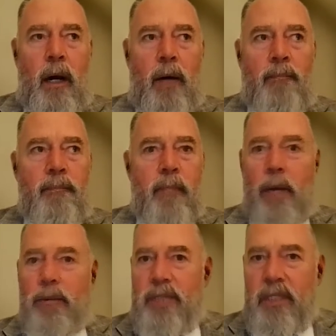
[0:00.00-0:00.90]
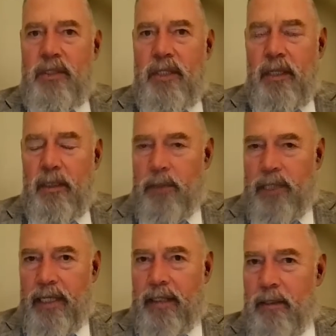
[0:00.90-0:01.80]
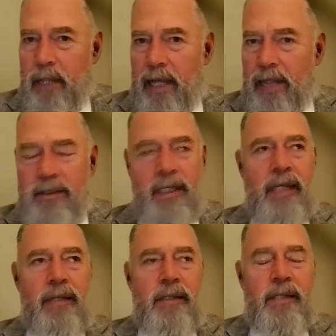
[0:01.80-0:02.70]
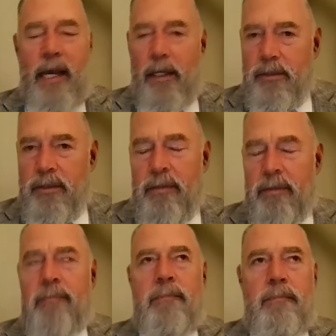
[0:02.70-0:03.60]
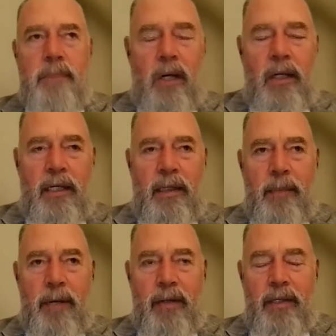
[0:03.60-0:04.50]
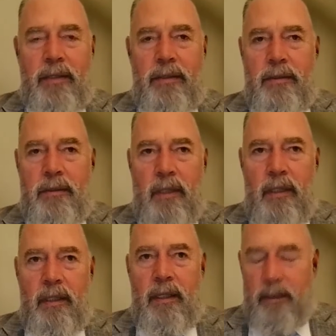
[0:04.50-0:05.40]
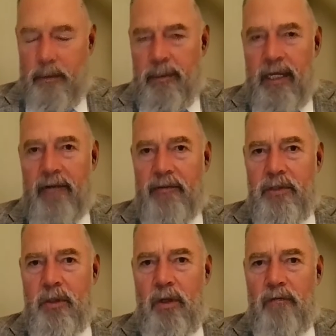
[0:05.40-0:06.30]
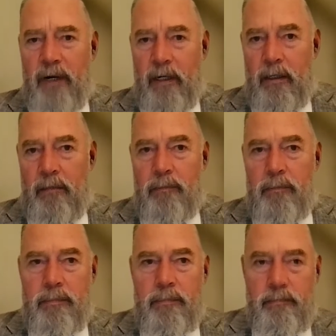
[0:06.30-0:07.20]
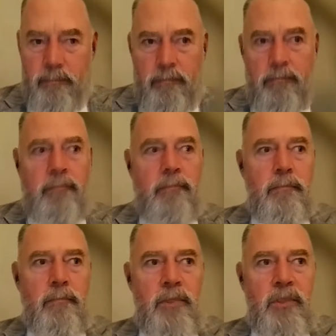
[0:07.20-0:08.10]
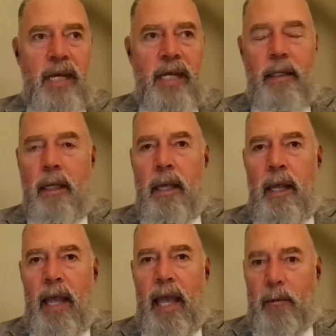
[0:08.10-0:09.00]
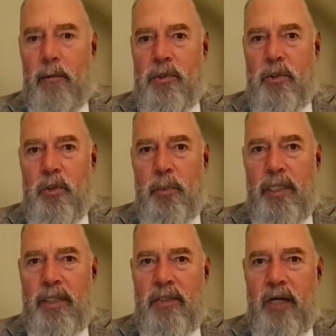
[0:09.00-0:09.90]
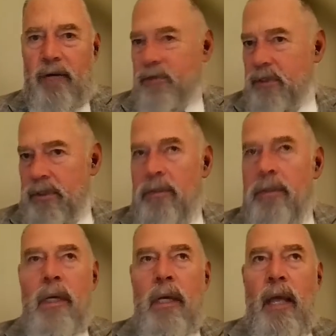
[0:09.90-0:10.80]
I was teaching an unrelated class in Texas talking about this. They're kind of a strong firearm state, and it was two police officers.